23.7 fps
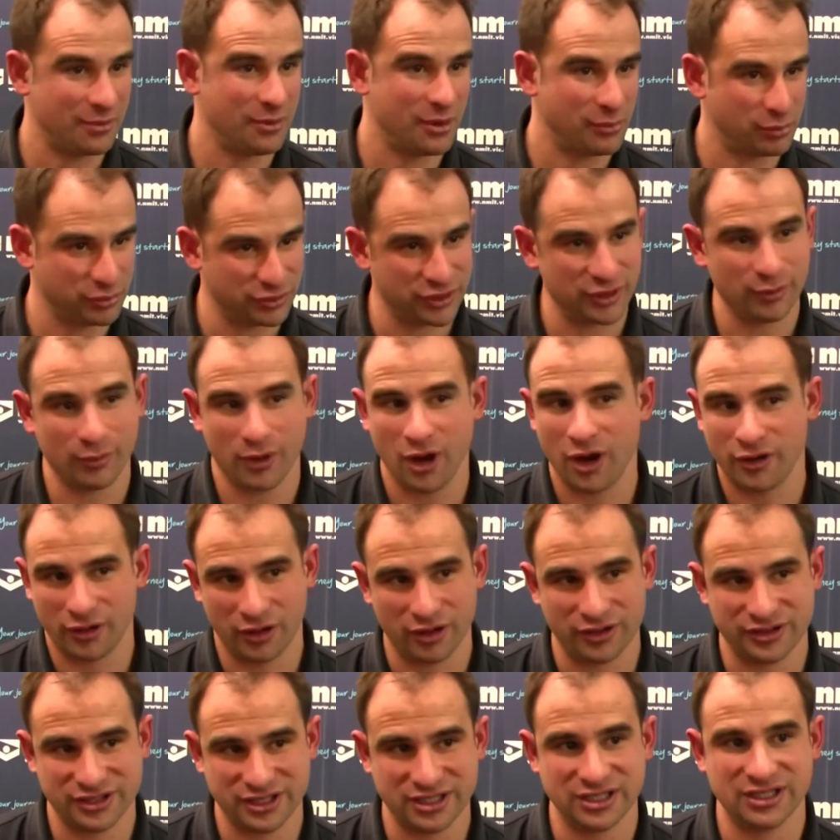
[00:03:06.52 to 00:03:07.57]
come up with their own
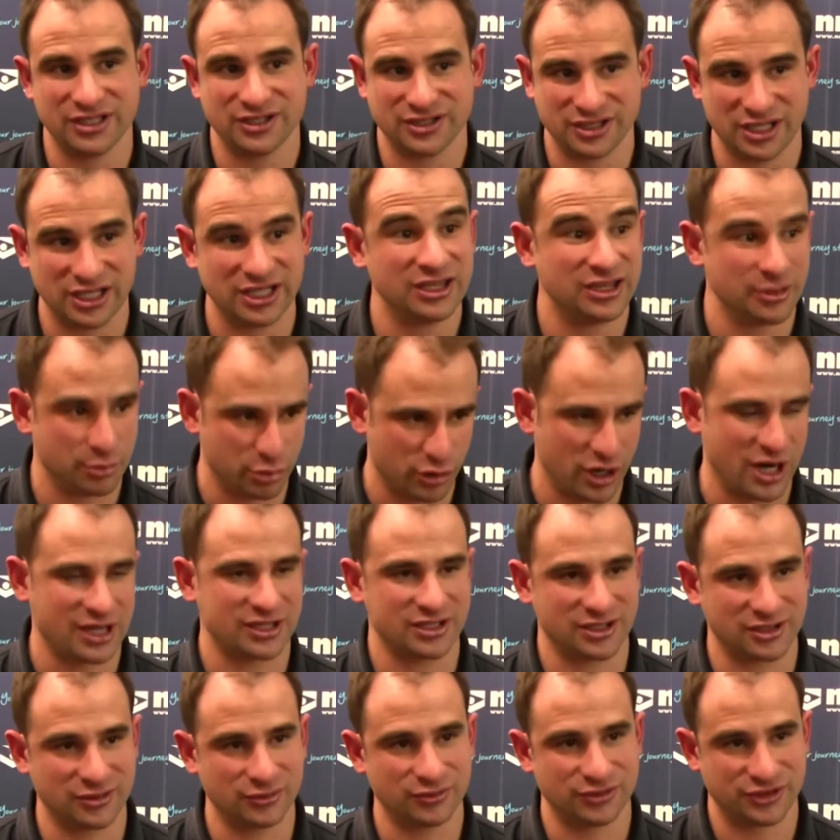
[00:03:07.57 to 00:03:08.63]
ideas in the
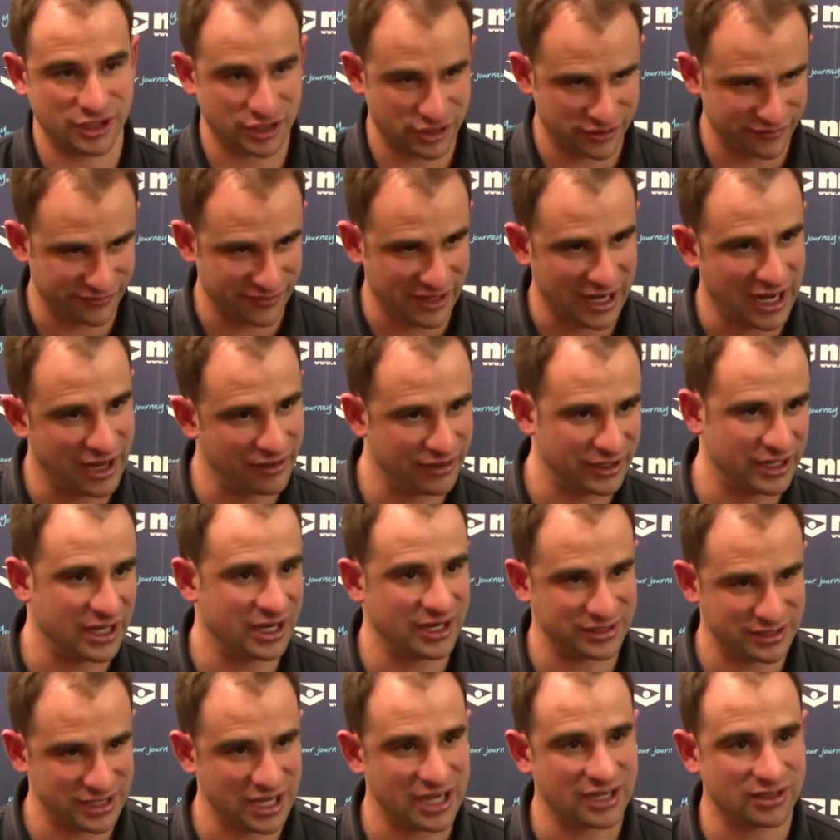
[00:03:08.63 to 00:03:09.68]
practical session for how they're going
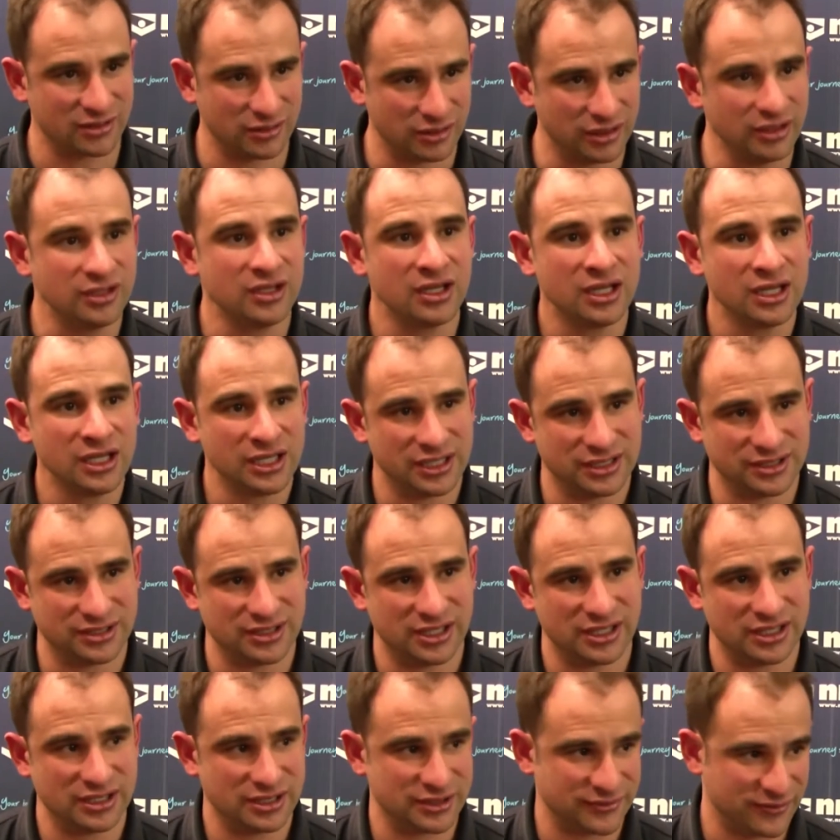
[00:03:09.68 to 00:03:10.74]
to tackle it
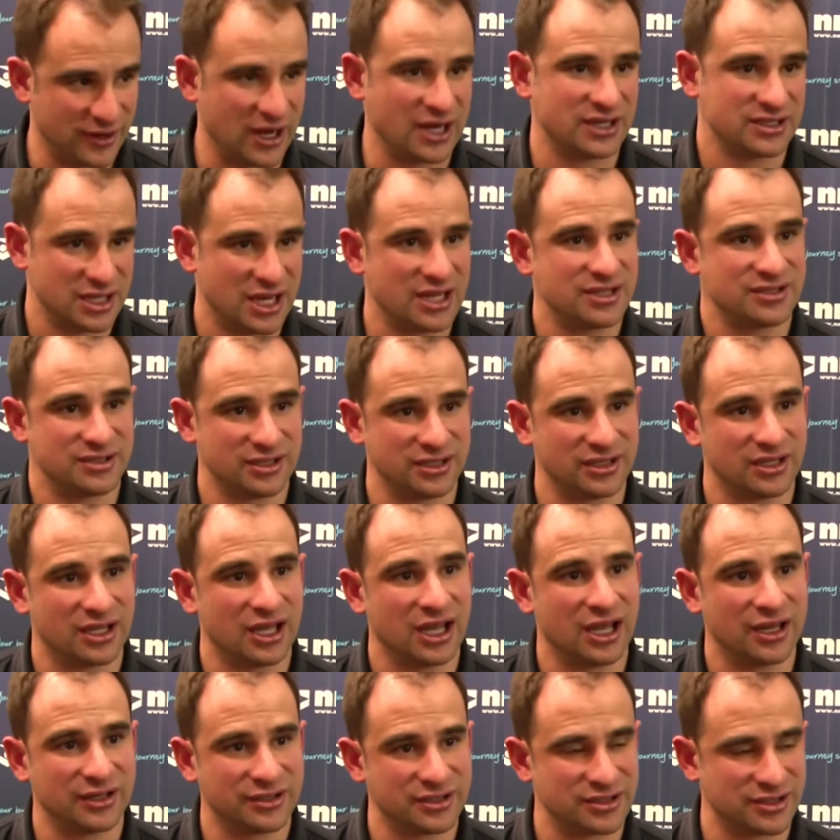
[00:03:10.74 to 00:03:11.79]
is fantastic.
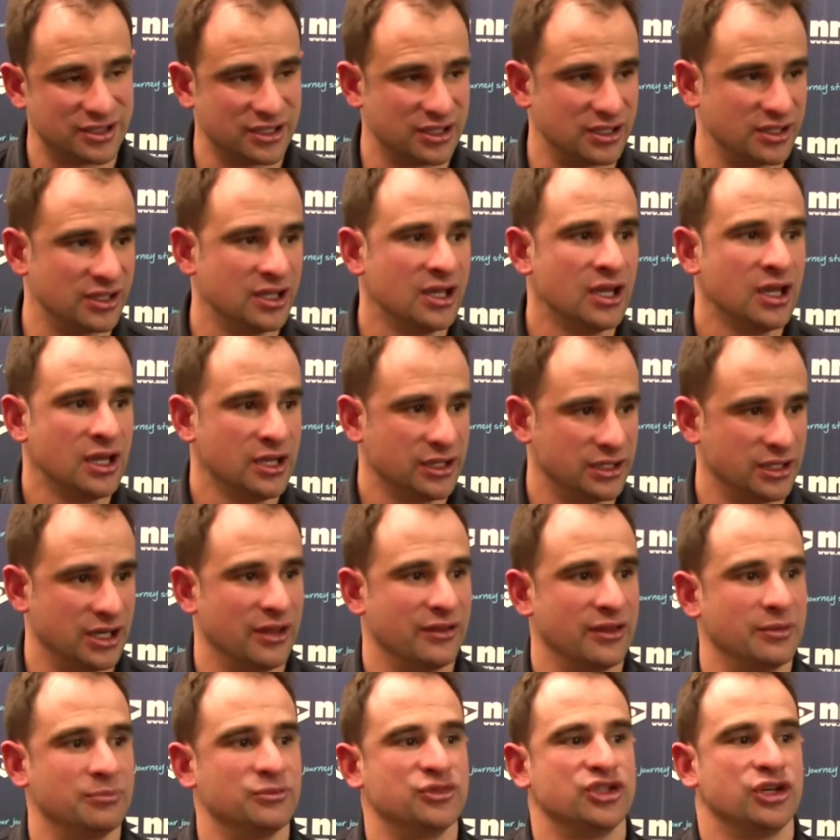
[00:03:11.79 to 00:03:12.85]
To see
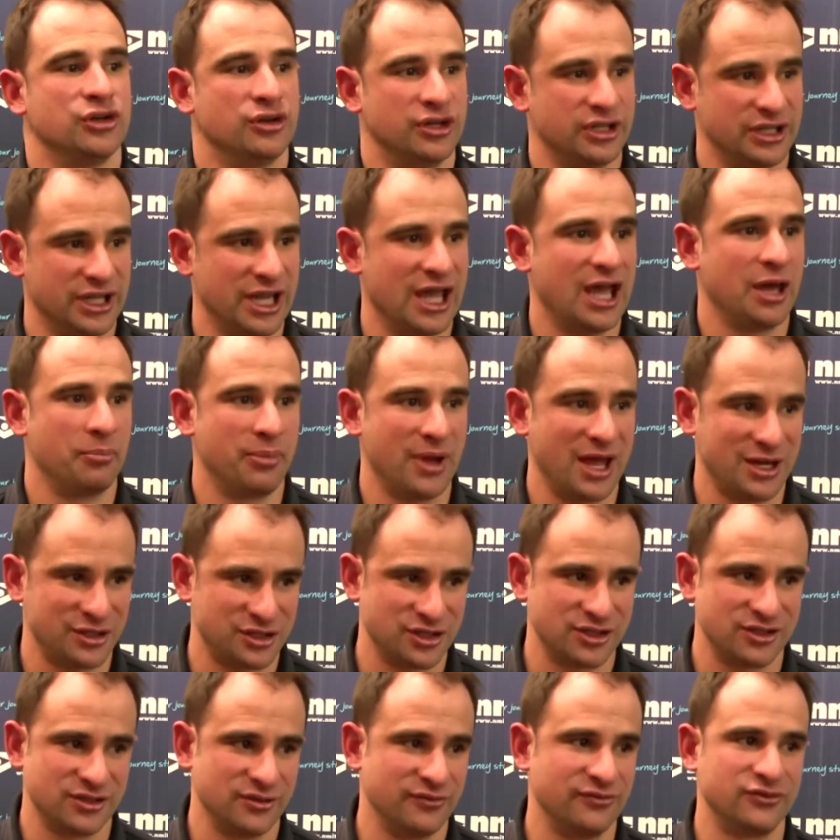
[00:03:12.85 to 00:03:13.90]
them churning out
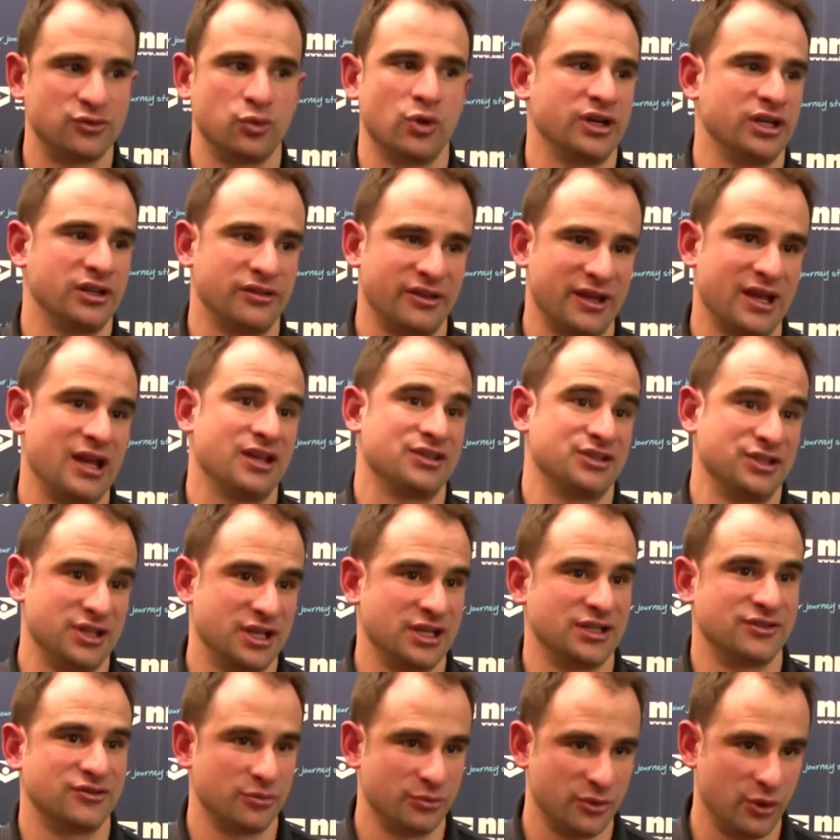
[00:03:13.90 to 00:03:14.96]
batches of 20,000
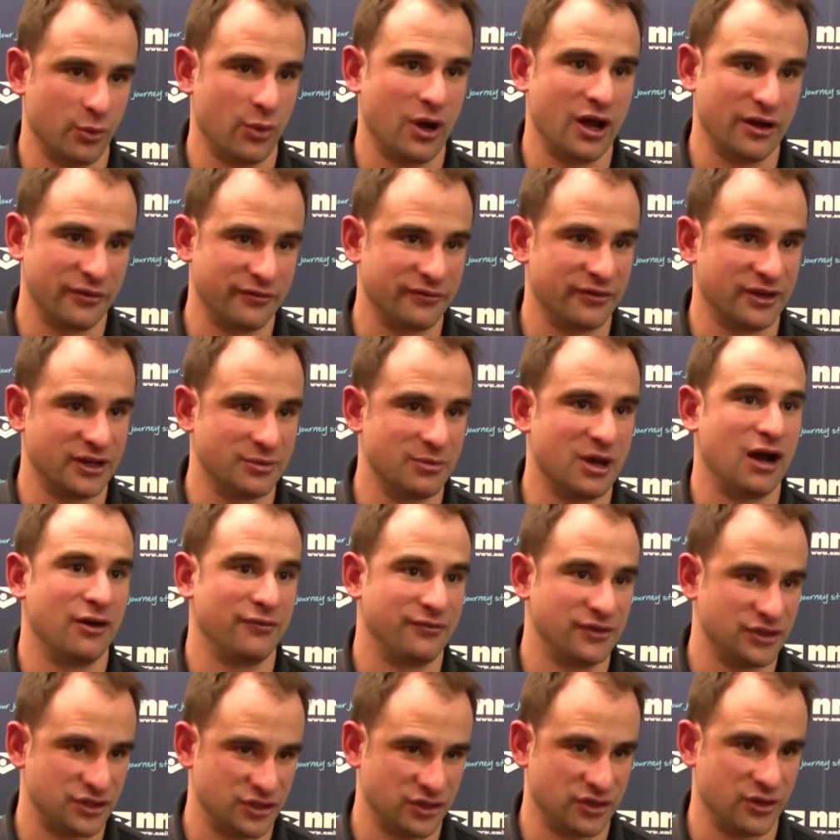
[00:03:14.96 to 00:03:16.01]
eggs from the one female
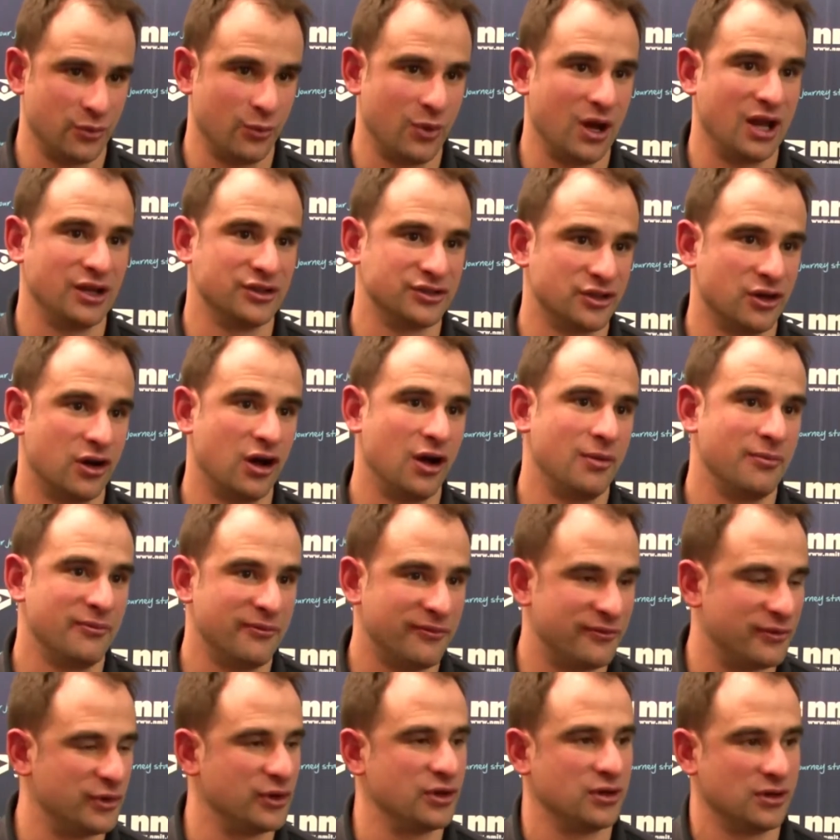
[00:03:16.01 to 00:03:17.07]
fish at the one time,
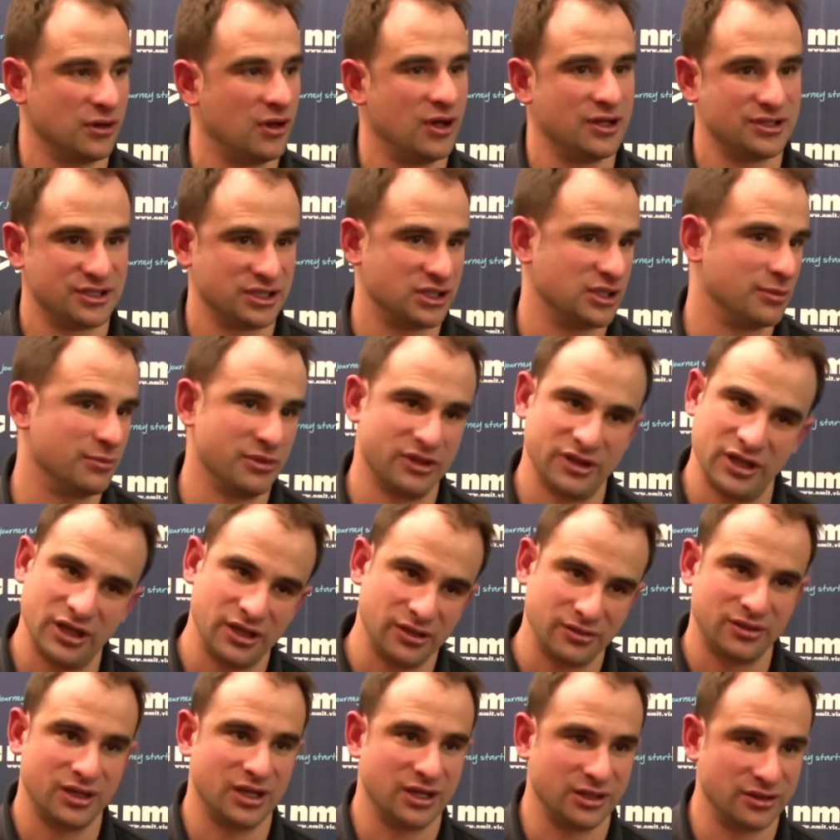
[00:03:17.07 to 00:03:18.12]
fertilising them and
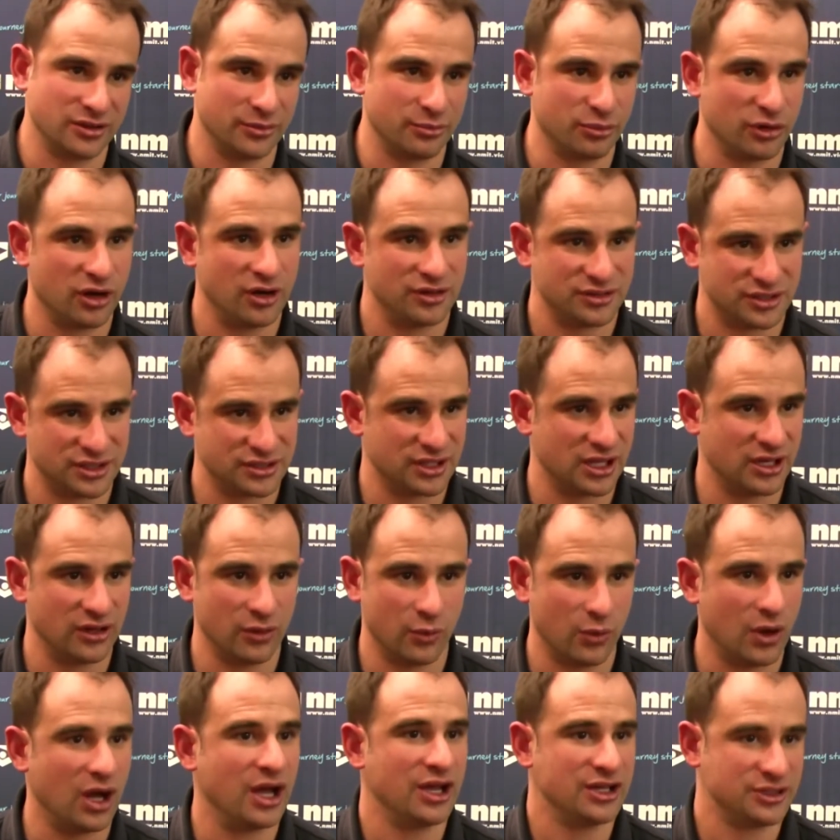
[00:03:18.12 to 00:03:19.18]
then getting the process
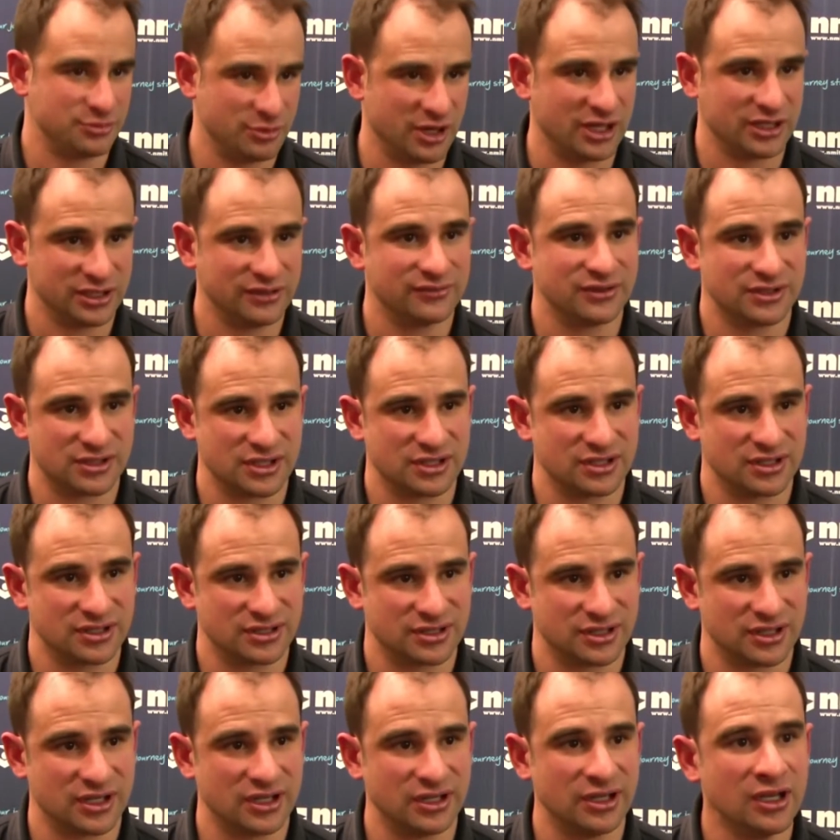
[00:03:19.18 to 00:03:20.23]
underway is magnificent to
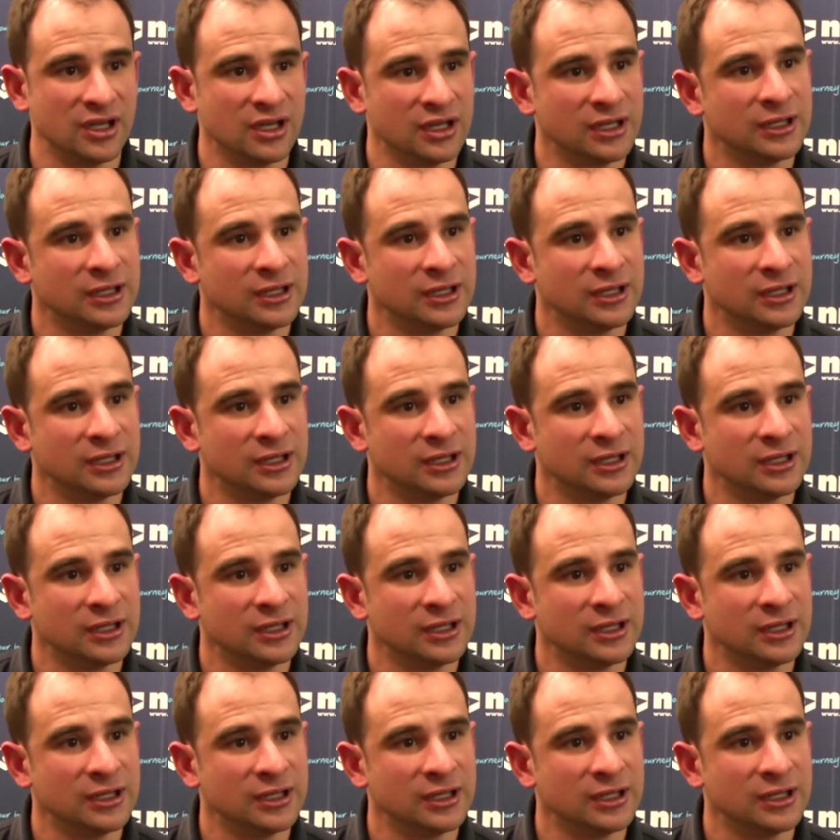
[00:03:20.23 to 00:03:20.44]
see.